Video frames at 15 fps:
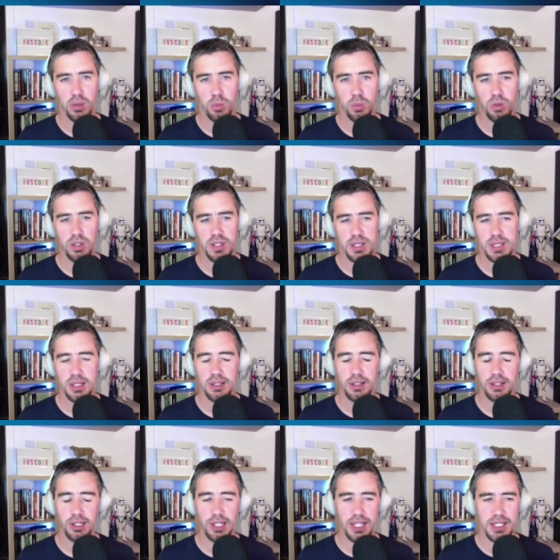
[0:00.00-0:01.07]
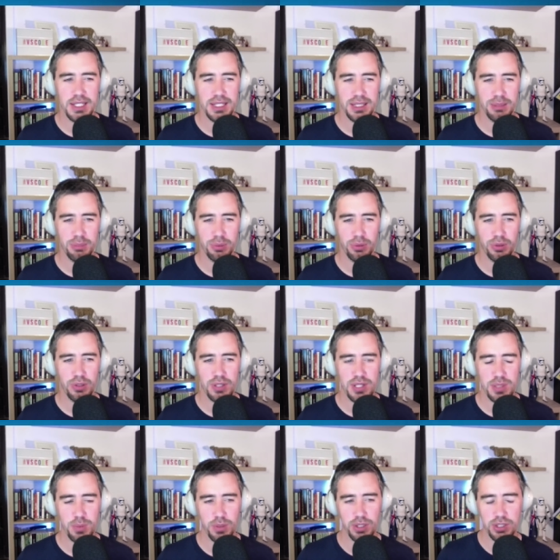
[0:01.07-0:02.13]
one is lazy
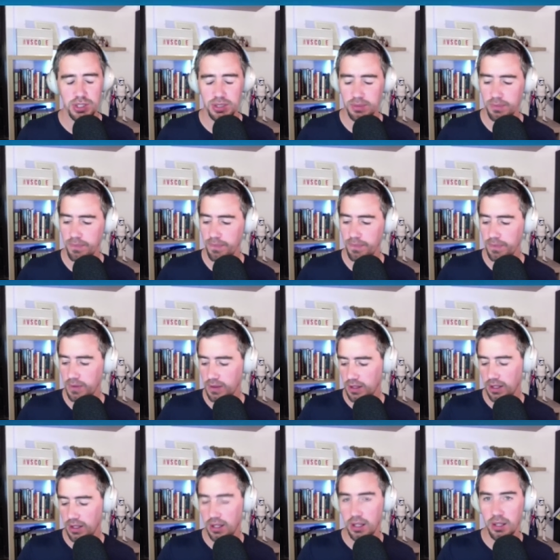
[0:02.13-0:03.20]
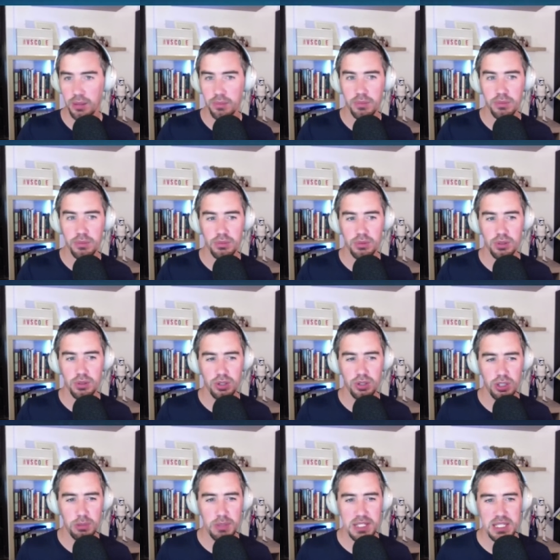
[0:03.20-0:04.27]
imports, which um,
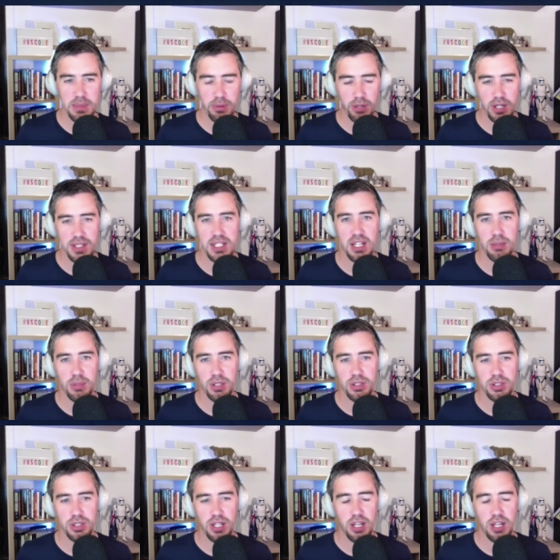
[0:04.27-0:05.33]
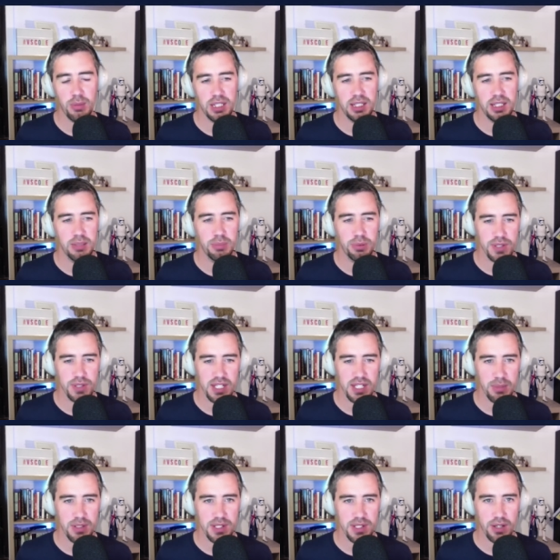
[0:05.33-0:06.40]
you'd be surprised how much how many import
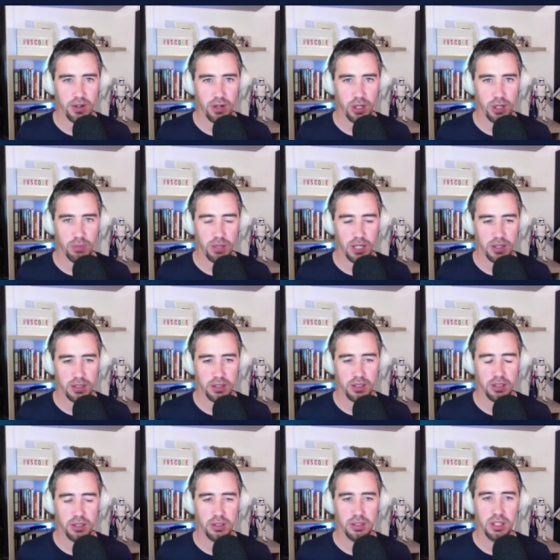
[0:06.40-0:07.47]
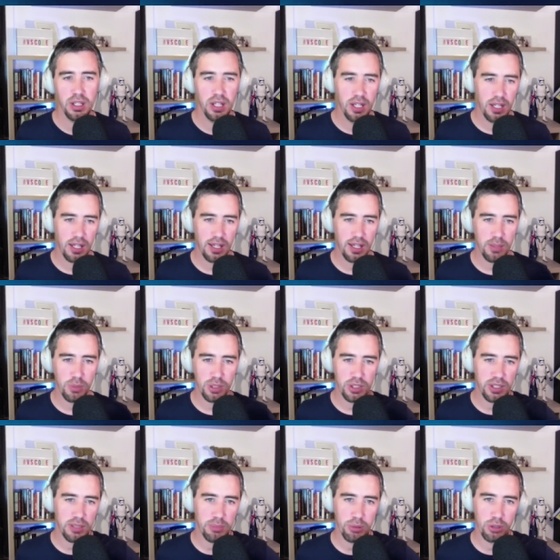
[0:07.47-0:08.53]
statements there are in Python code, and when you
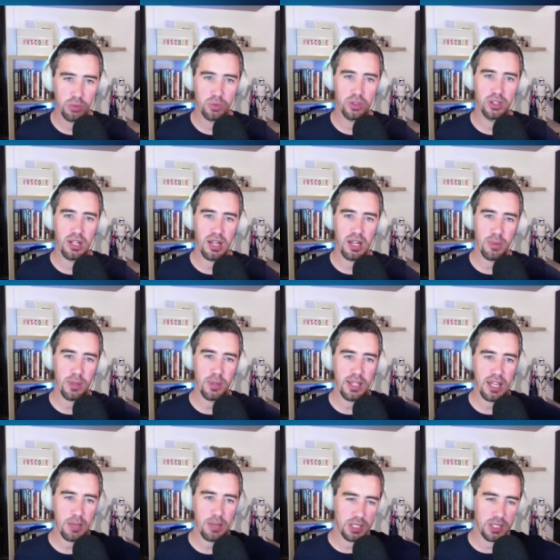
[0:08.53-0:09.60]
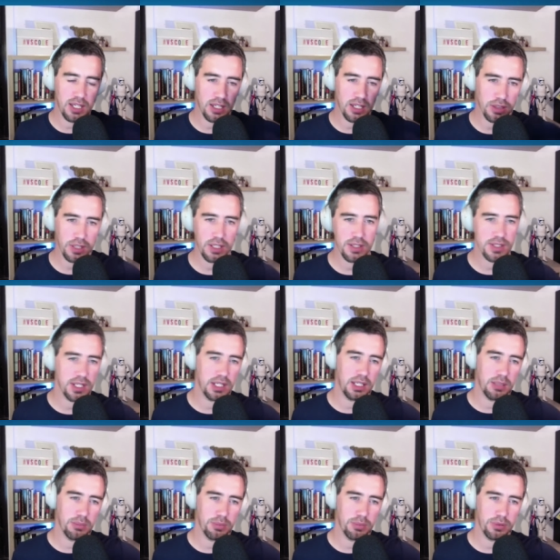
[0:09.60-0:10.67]
import one library, how many other things that it
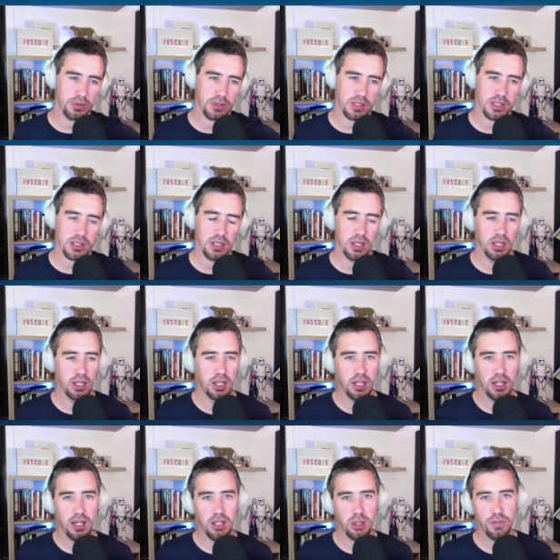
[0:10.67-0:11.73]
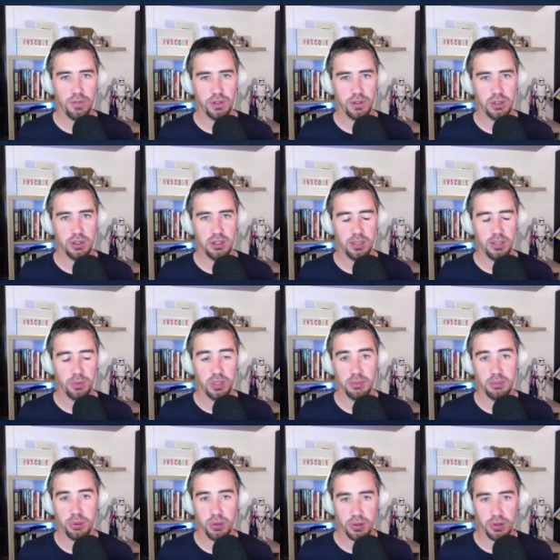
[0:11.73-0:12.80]
imports. And often it will
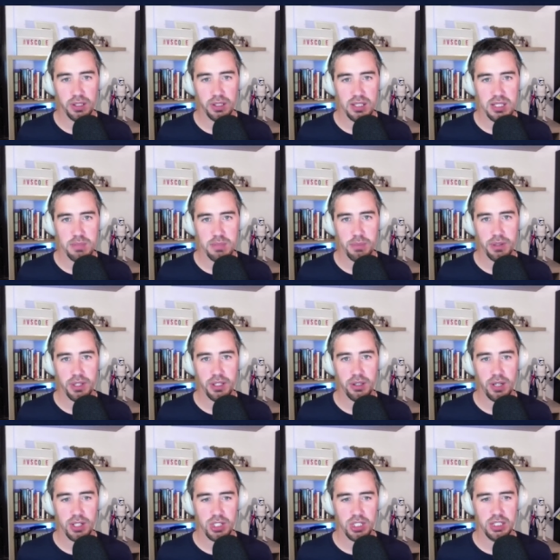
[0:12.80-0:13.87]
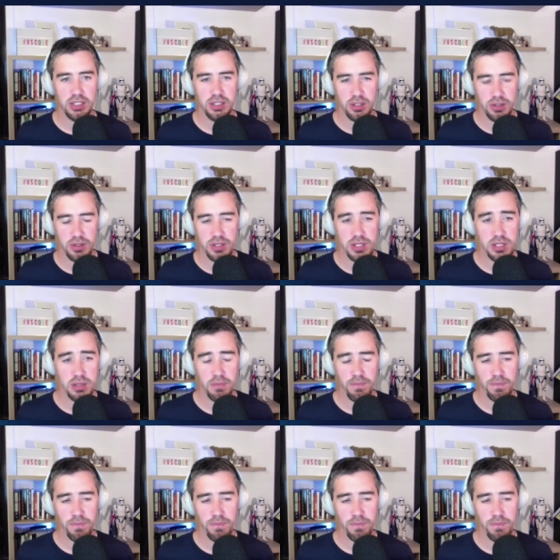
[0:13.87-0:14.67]
import things, but they're not actually used.